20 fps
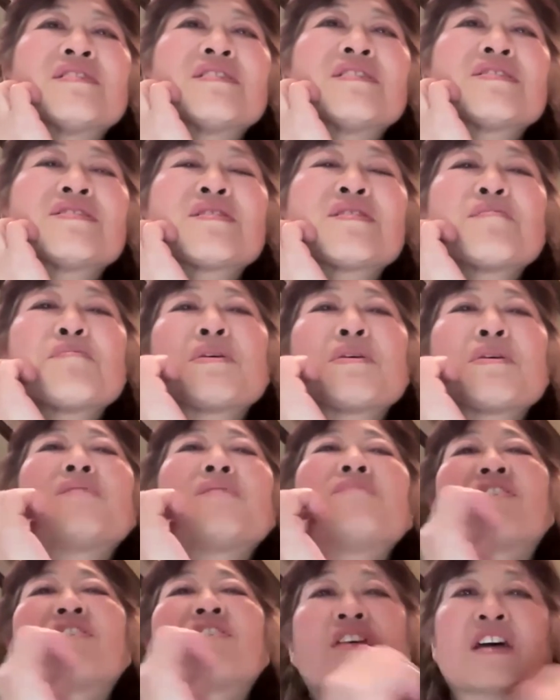unless they
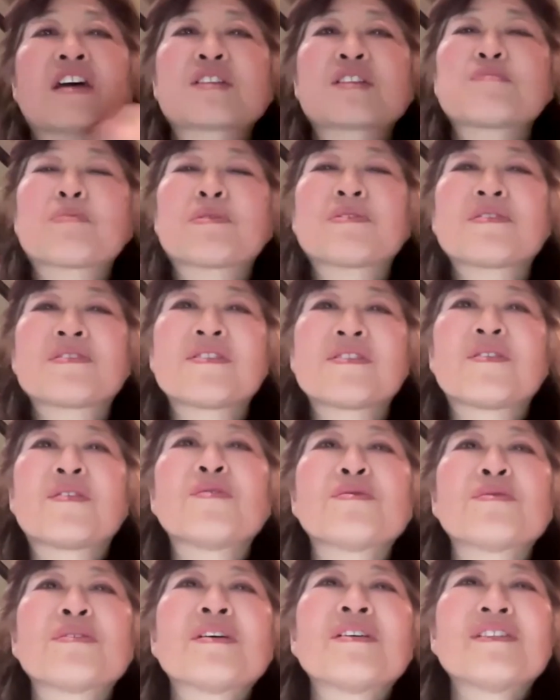become very expert in their
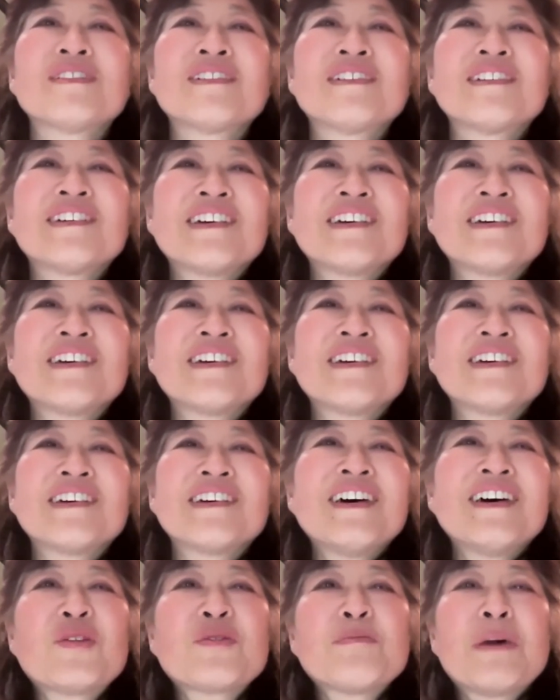own
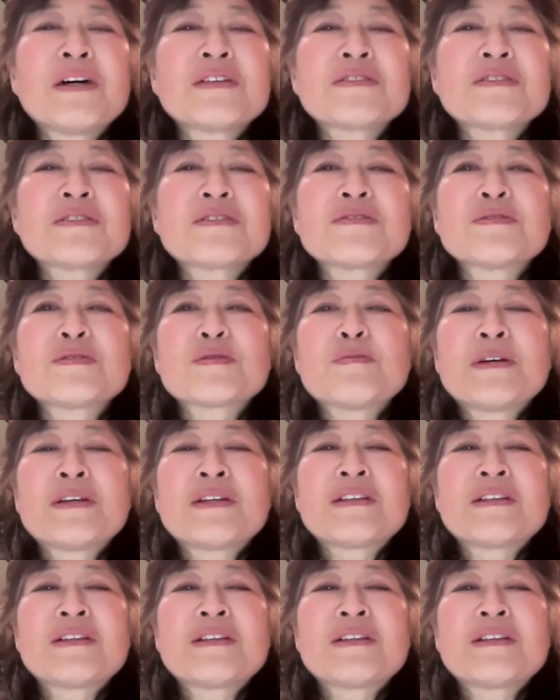own muscles.